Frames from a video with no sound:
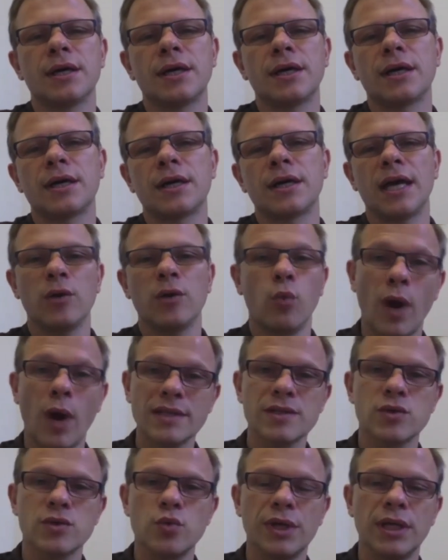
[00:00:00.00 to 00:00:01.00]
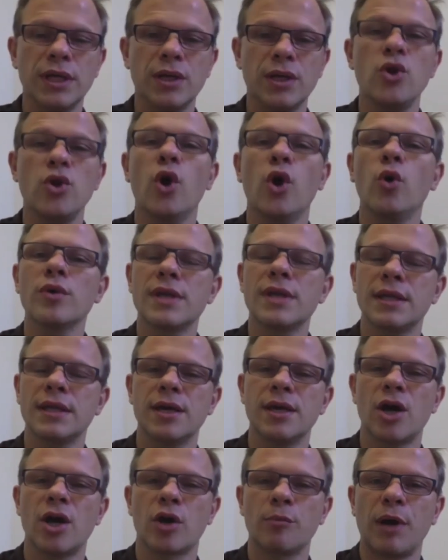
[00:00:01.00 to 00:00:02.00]
And once we know
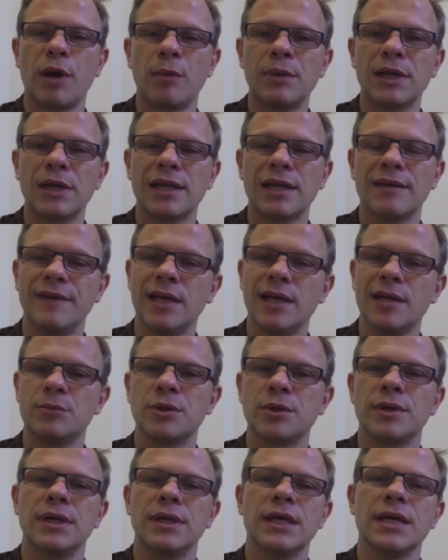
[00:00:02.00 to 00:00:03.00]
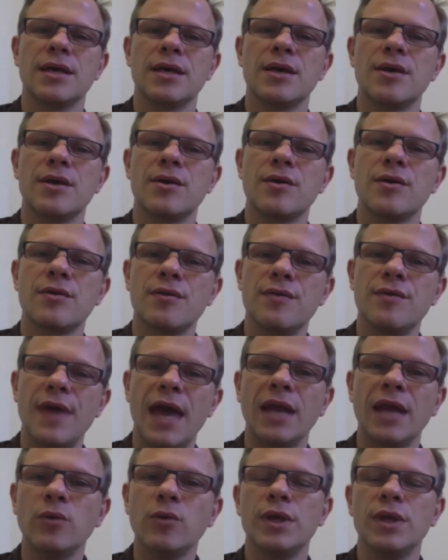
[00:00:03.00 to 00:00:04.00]
that they are publicly available,
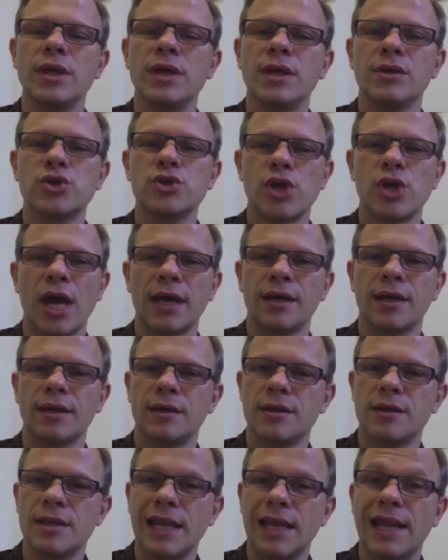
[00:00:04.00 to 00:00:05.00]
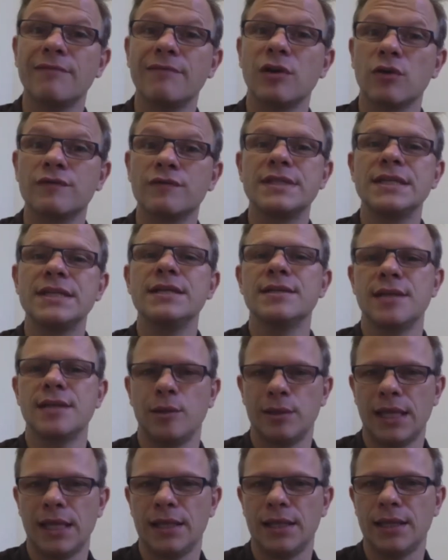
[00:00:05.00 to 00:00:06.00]
then we check the level of
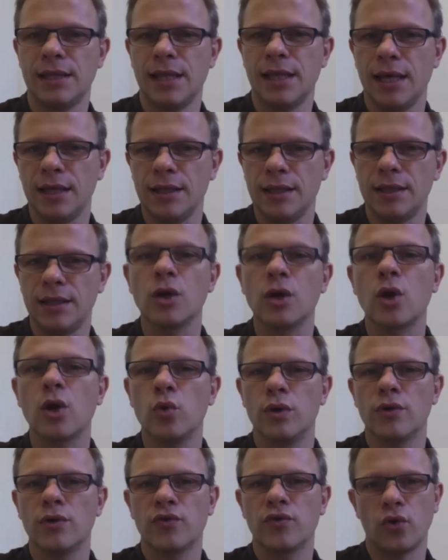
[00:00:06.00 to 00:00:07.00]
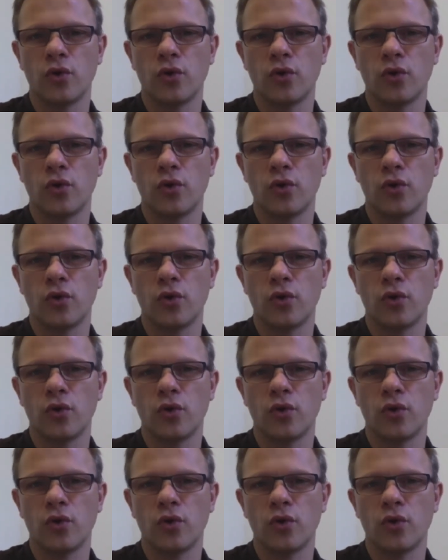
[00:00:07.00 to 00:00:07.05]
detail that they include.